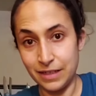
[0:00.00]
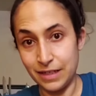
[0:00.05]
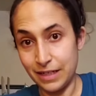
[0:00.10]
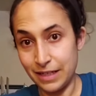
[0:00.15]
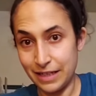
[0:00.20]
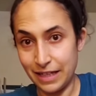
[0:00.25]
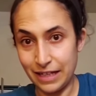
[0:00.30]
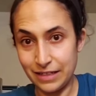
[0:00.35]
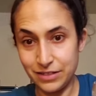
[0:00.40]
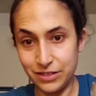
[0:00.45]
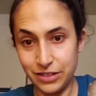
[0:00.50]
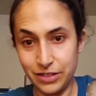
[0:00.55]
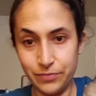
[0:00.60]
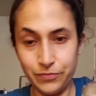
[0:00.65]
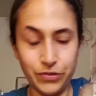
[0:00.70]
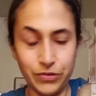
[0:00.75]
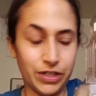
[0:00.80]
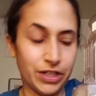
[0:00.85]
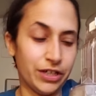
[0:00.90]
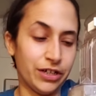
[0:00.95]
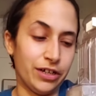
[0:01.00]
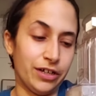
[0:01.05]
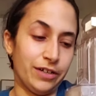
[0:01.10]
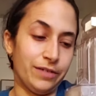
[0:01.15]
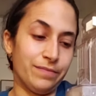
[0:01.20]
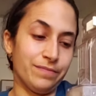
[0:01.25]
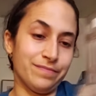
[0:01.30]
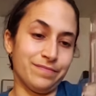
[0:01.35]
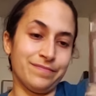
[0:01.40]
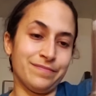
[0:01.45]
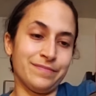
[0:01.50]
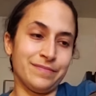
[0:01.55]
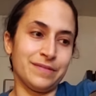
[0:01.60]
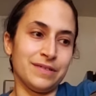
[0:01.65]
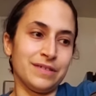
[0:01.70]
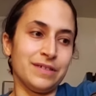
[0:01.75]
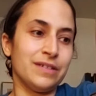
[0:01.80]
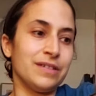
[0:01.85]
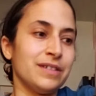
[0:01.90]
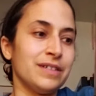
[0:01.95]
That's looking pretty good.
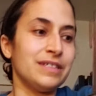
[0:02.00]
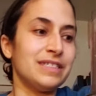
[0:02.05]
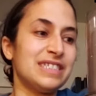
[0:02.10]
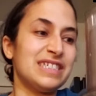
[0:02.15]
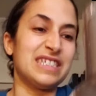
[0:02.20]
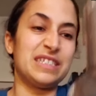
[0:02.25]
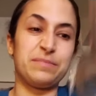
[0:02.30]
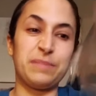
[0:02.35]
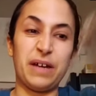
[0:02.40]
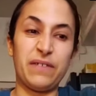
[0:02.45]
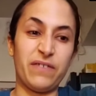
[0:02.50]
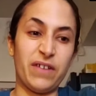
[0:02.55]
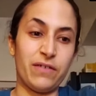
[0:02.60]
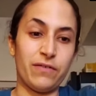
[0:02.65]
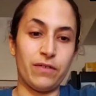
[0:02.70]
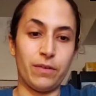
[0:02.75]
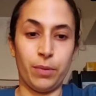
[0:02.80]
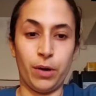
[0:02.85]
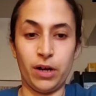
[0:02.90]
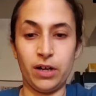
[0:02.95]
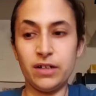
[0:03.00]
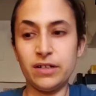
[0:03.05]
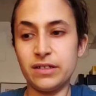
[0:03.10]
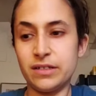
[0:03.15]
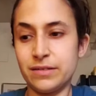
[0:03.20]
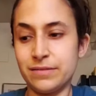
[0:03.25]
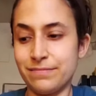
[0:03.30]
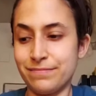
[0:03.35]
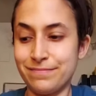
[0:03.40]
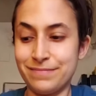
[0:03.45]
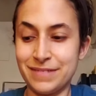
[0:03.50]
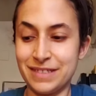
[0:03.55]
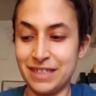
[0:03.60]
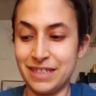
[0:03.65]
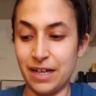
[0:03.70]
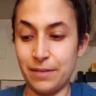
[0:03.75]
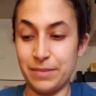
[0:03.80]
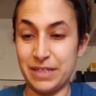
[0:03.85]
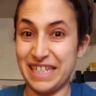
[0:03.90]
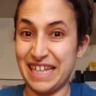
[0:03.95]
This is my favorite part. It's
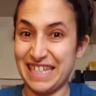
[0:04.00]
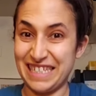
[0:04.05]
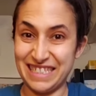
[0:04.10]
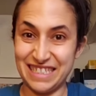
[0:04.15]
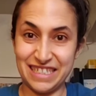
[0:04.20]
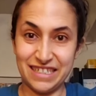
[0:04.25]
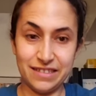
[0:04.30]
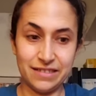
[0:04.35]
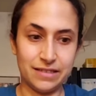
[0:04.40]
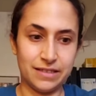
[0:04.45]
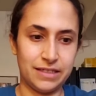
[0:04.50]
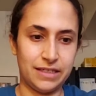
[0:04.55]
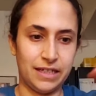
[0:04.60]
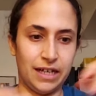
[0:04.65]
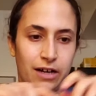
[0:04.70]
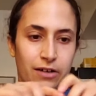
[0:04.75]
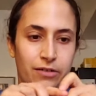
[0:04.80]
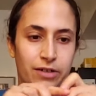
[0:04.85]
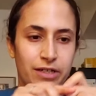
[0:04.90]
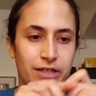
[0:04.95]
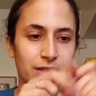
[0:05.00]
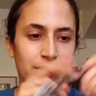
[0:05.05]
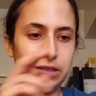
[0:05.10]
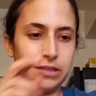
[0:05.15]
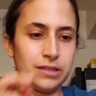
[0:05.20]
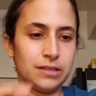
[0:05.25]
time to taste it, see how it is.